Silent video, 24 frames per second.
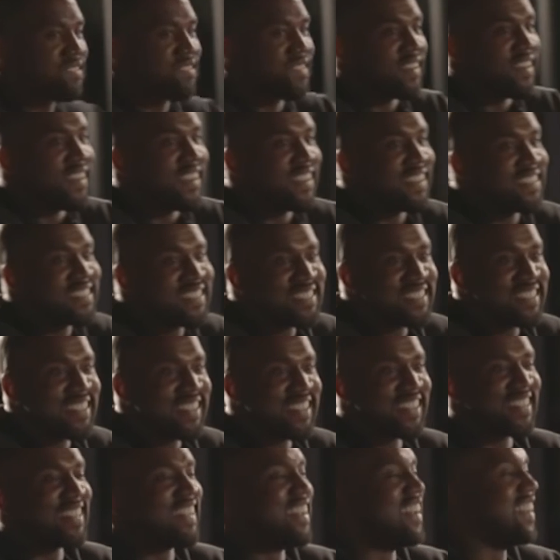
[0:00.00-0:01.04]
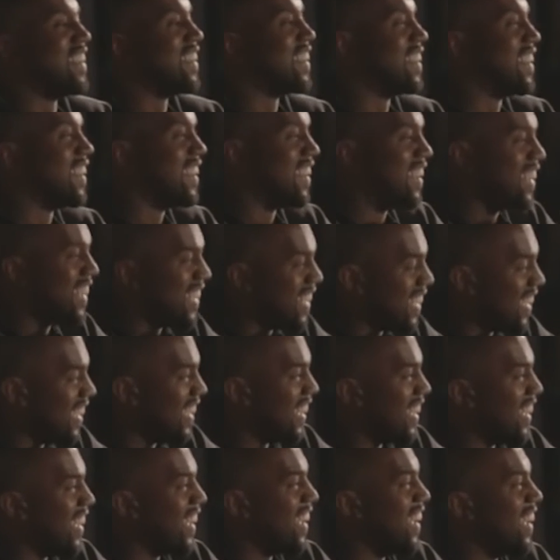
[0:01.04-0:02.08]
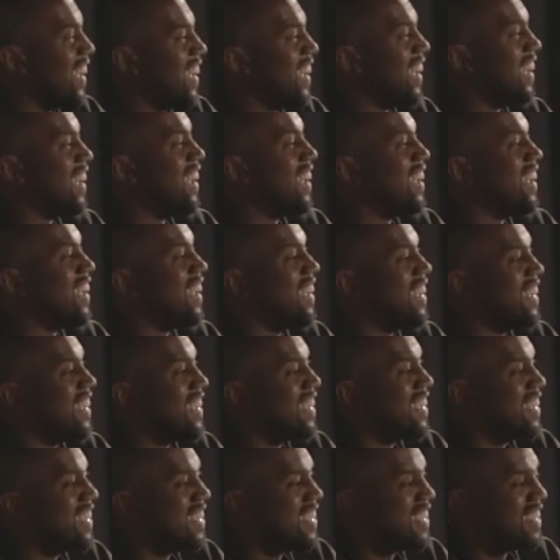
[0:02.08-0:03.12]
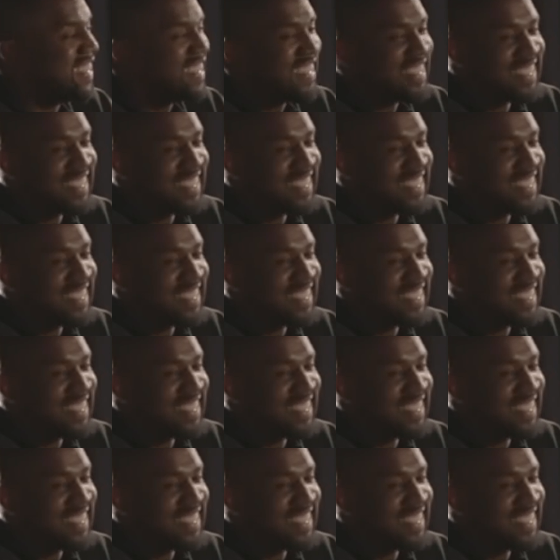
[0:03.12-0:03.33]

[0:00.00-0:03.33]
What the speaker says: [no speech]